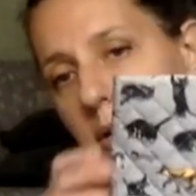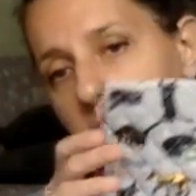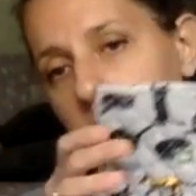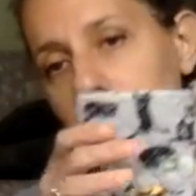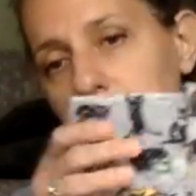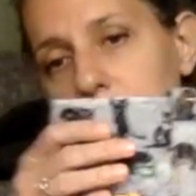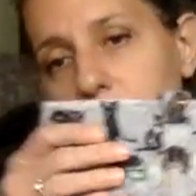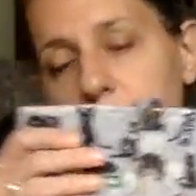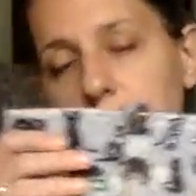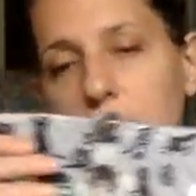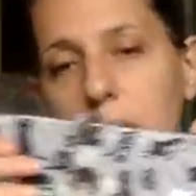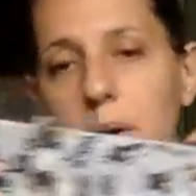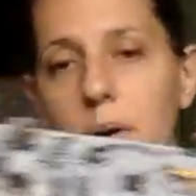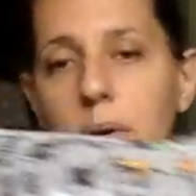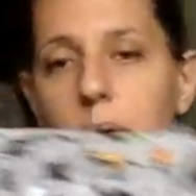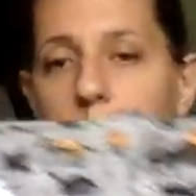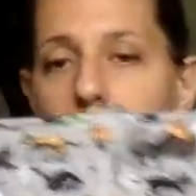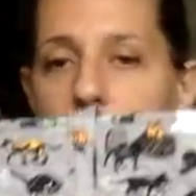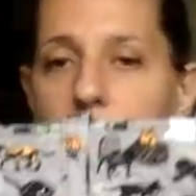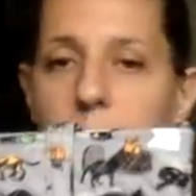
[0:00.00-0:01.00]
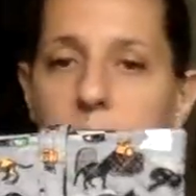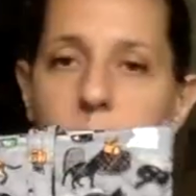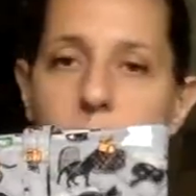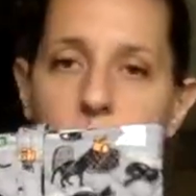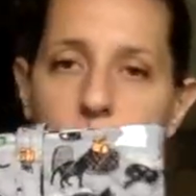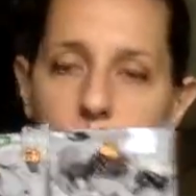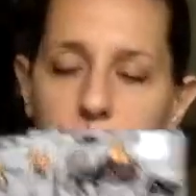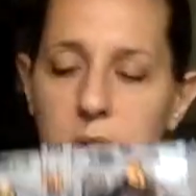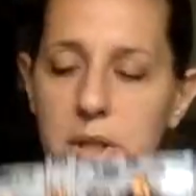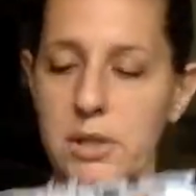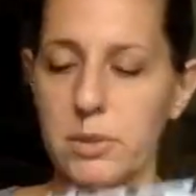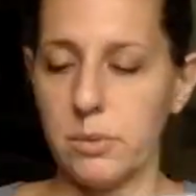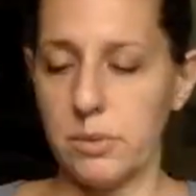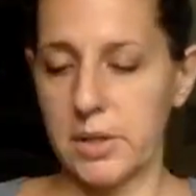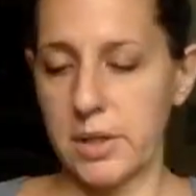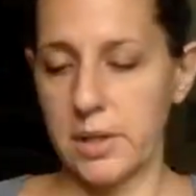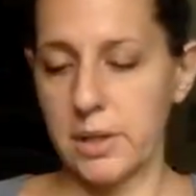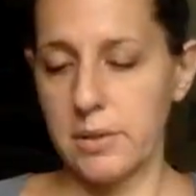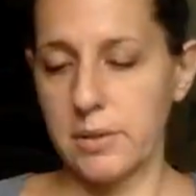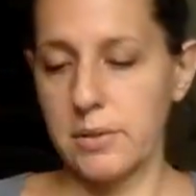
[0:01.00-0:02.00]
So uh, real pleased
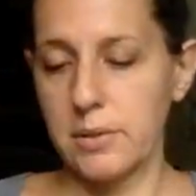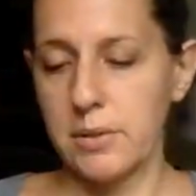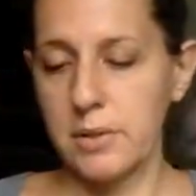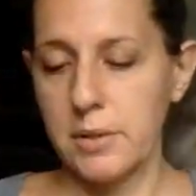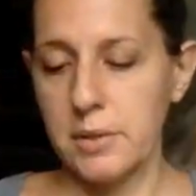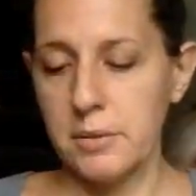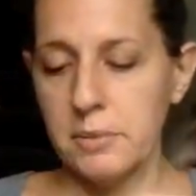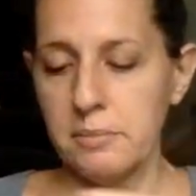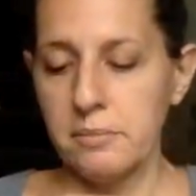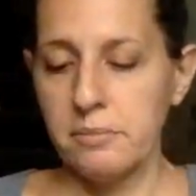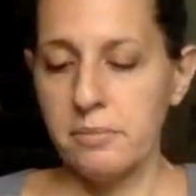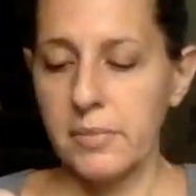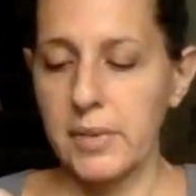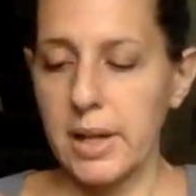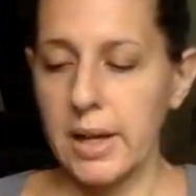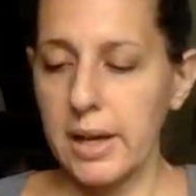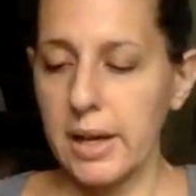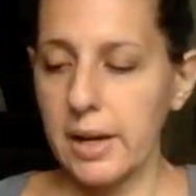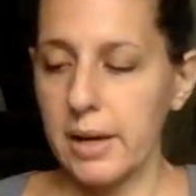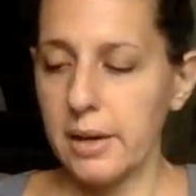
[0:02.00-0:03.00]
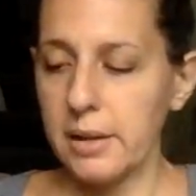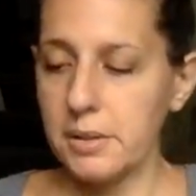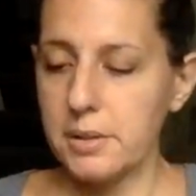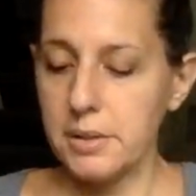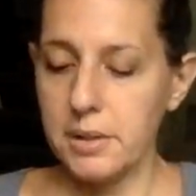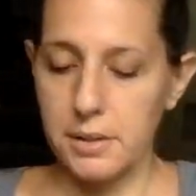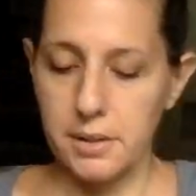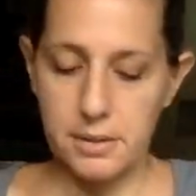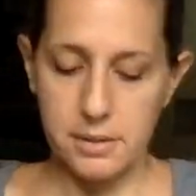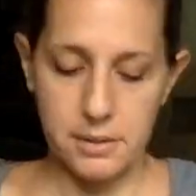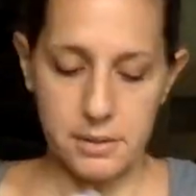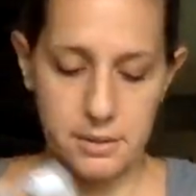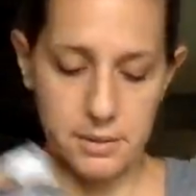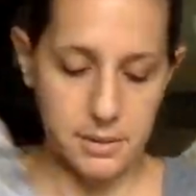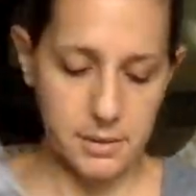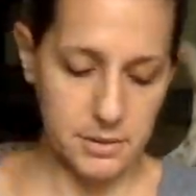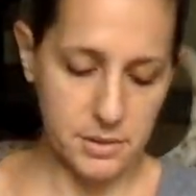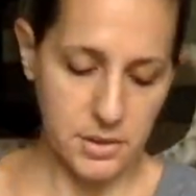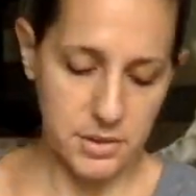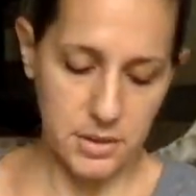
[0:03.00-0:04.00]
with this. And
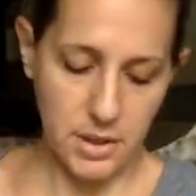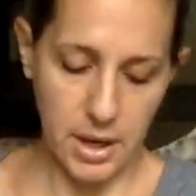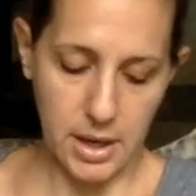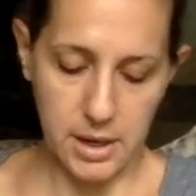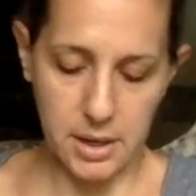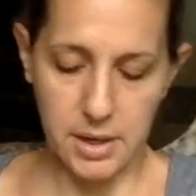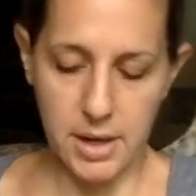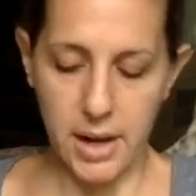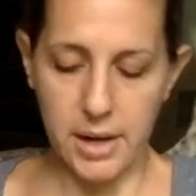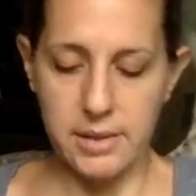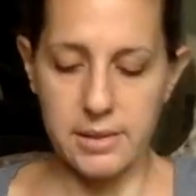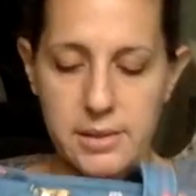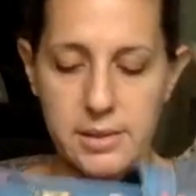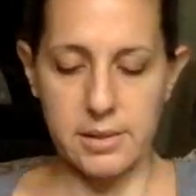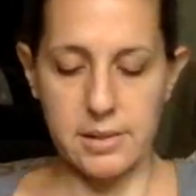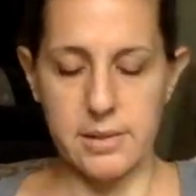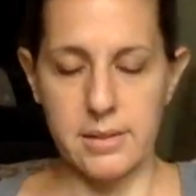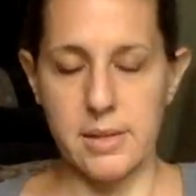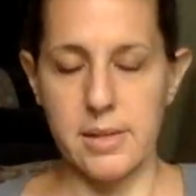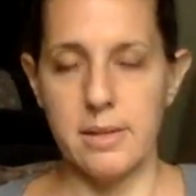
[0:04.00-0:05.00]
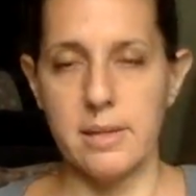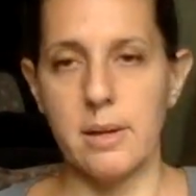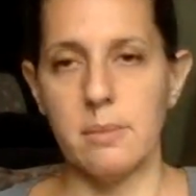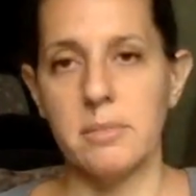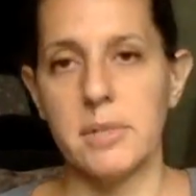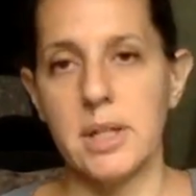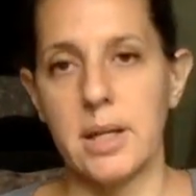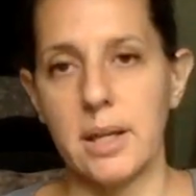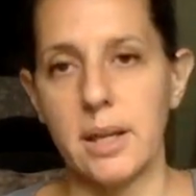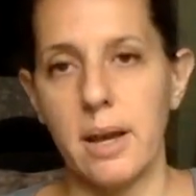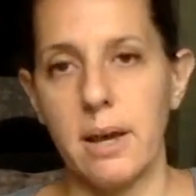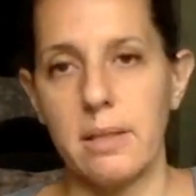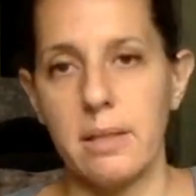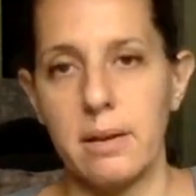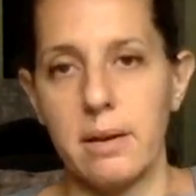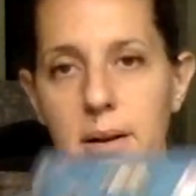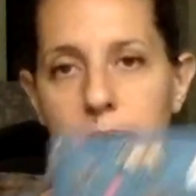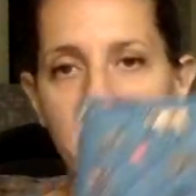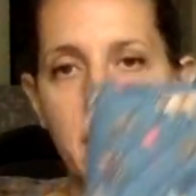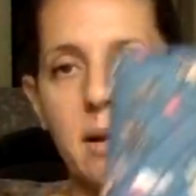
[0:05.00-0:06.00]
just kind of nice to see them
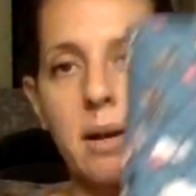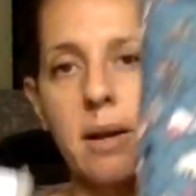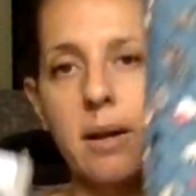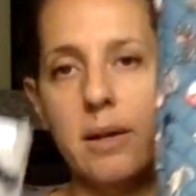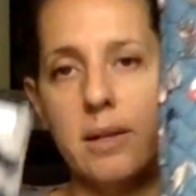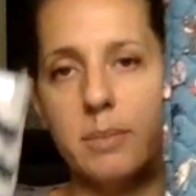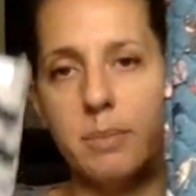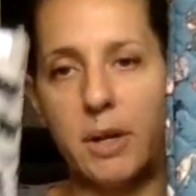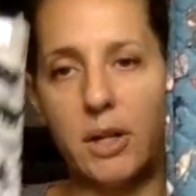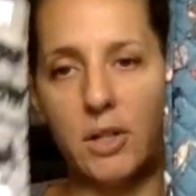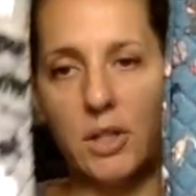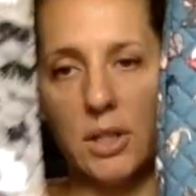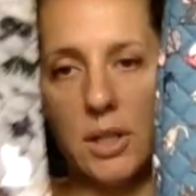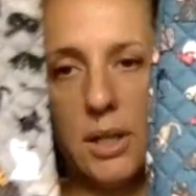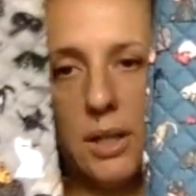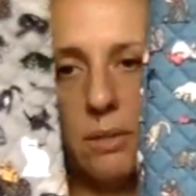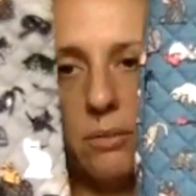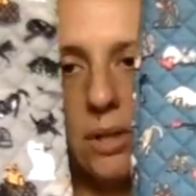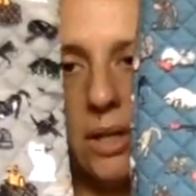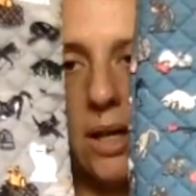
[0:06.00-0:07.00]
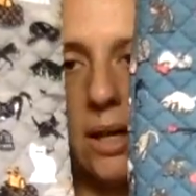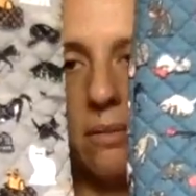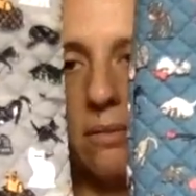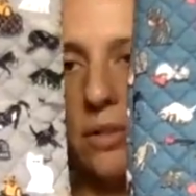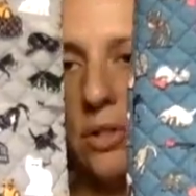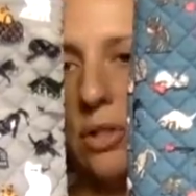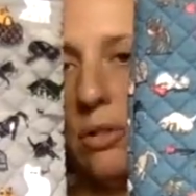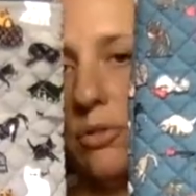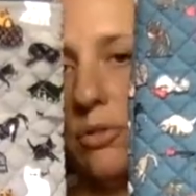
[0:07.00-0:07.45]
together, especially when you have the two